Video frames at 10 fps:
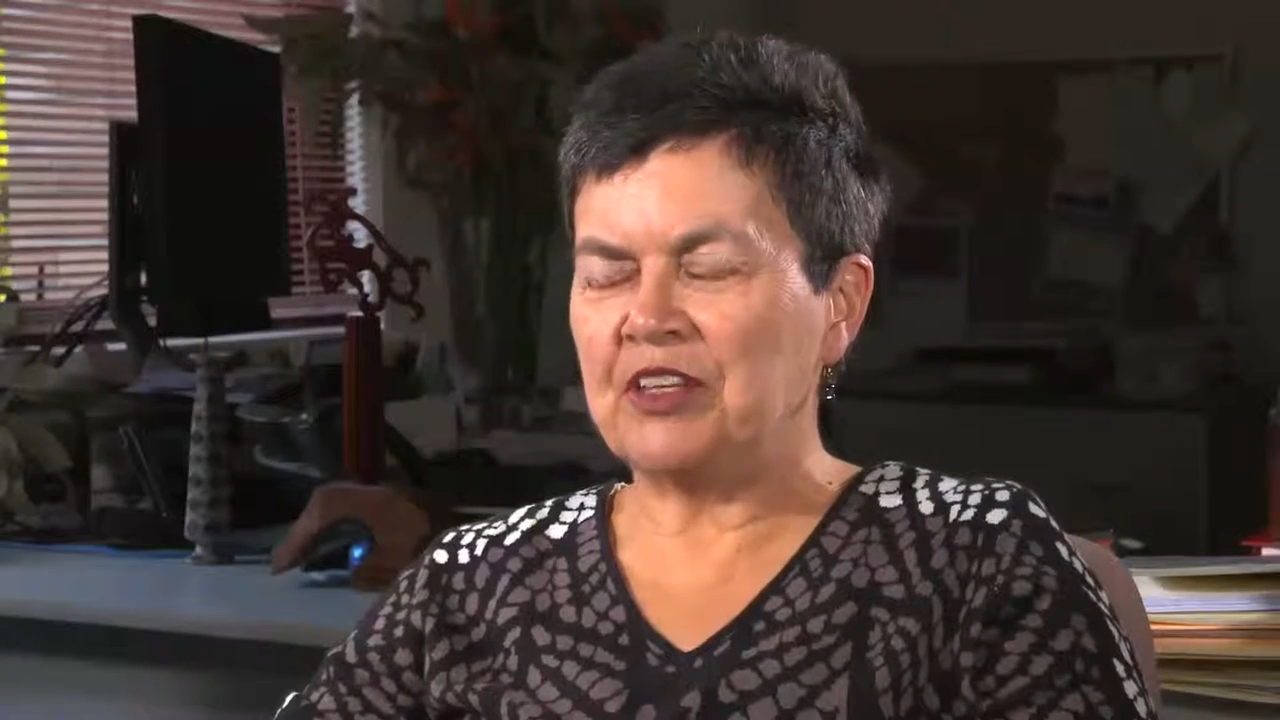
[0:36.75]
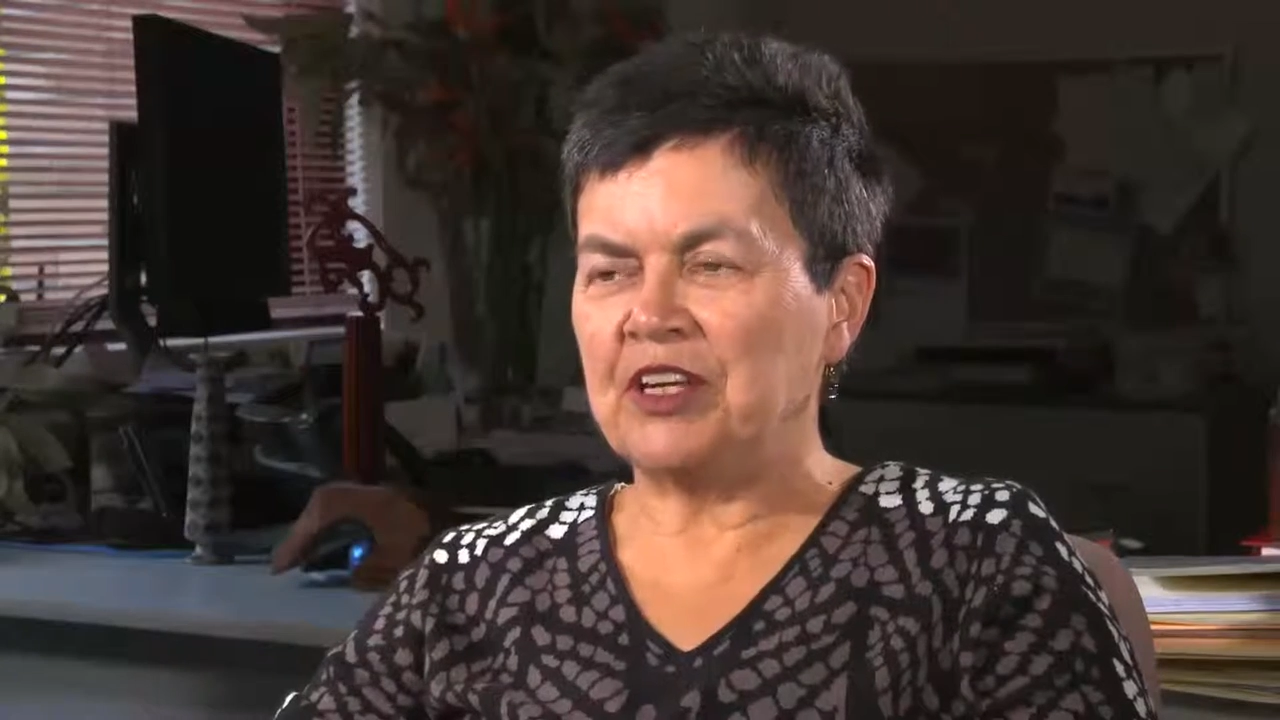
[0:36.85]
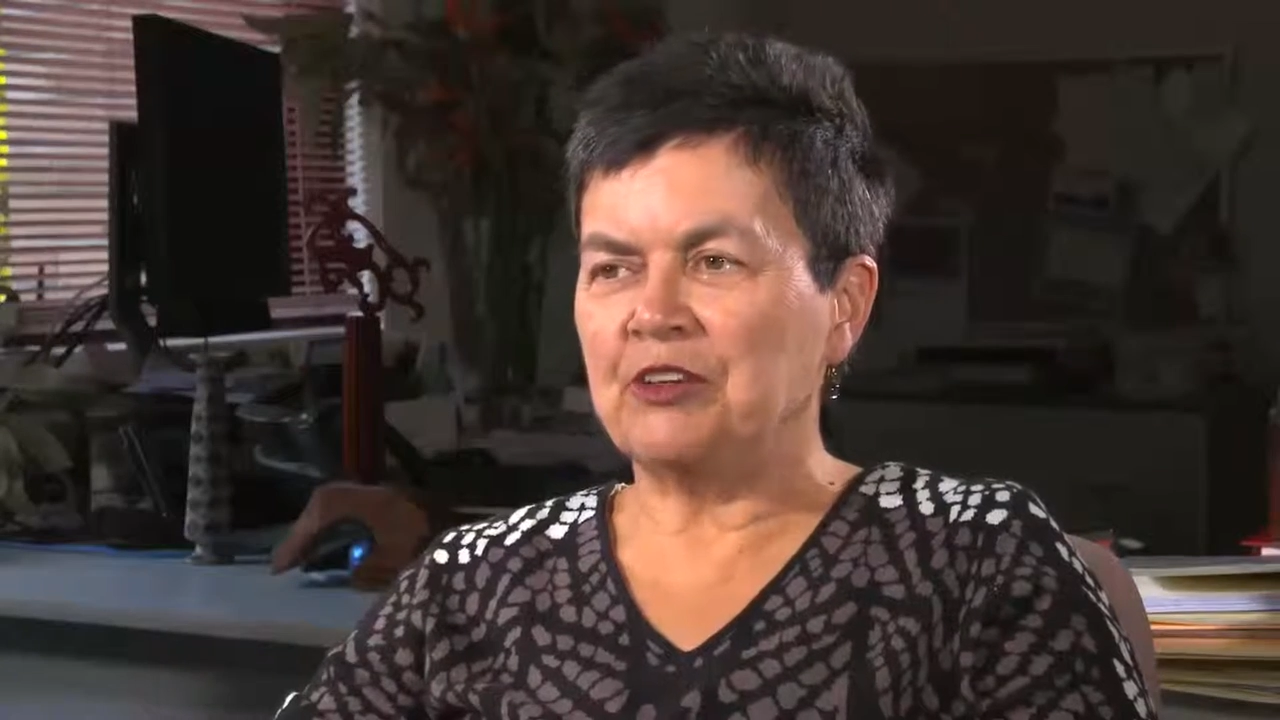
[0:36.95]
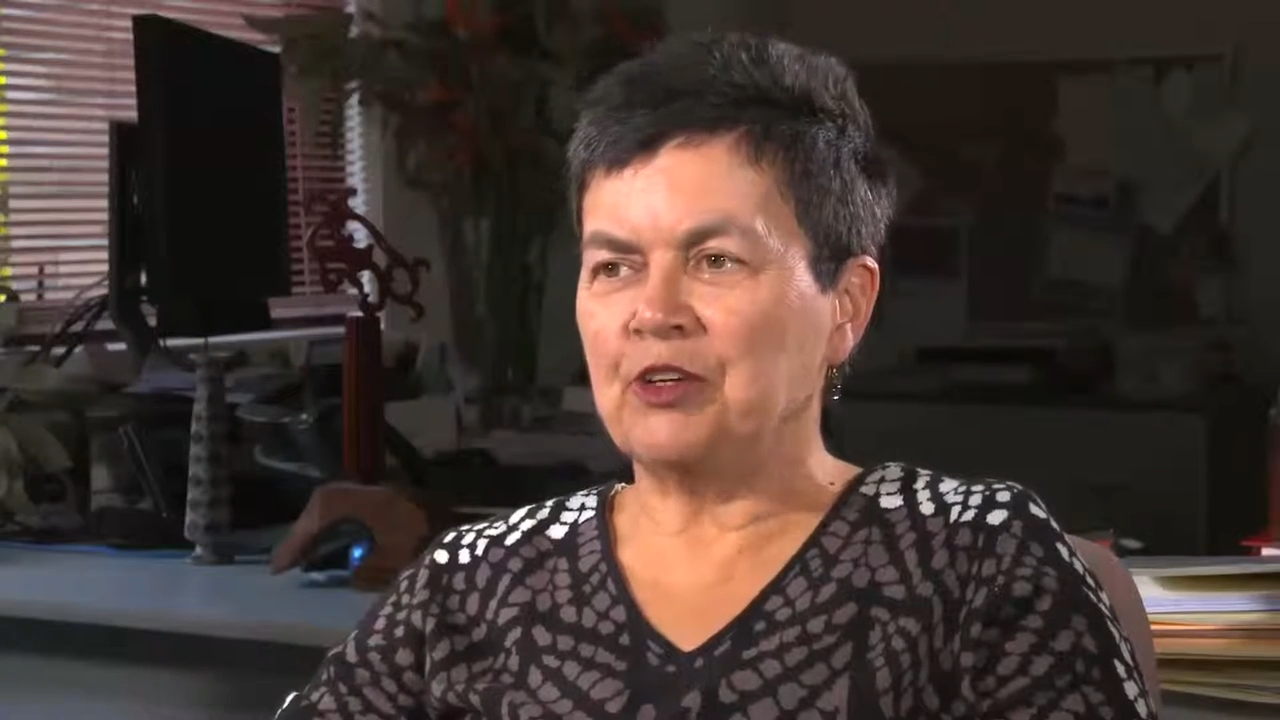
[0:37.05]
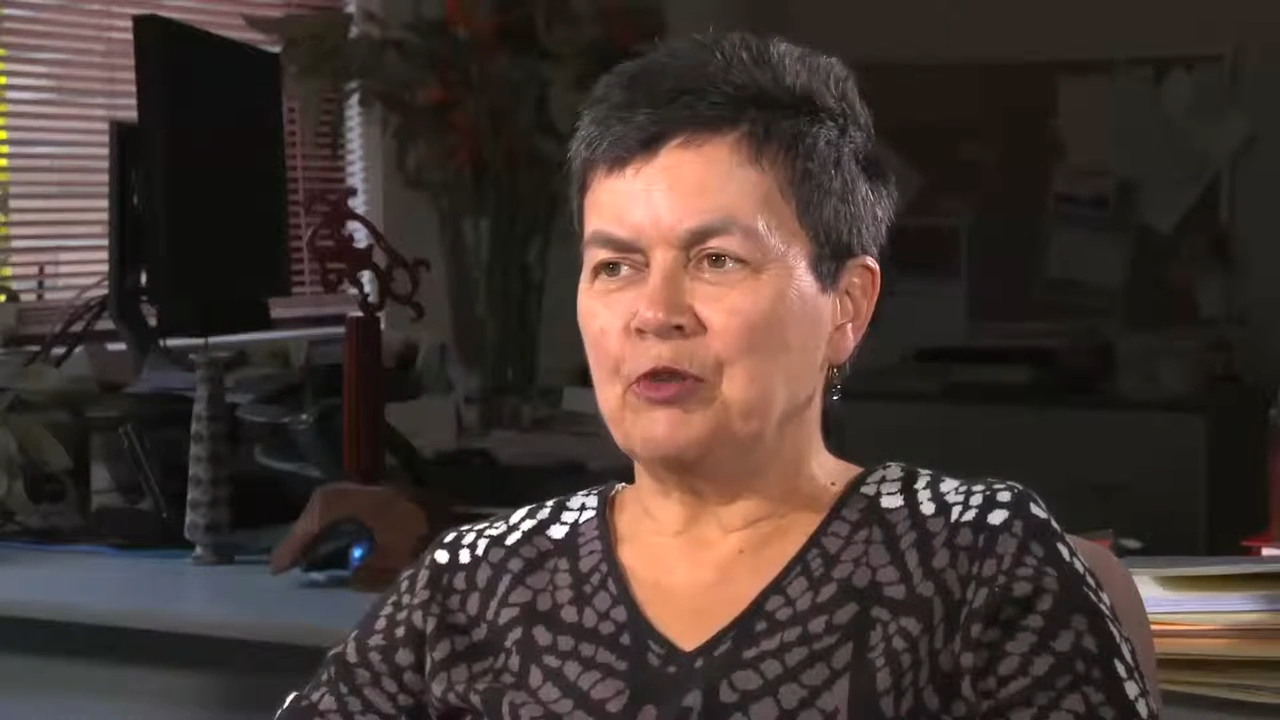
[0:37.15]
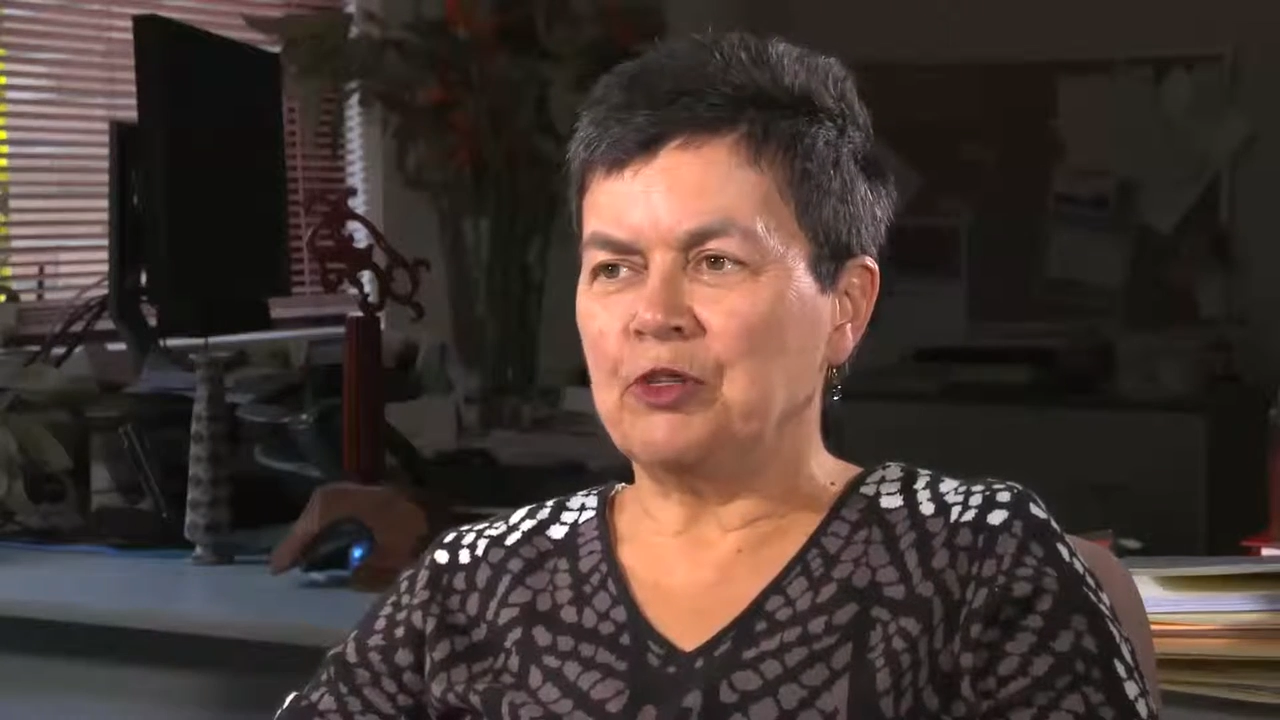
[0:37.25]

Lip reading: They don't know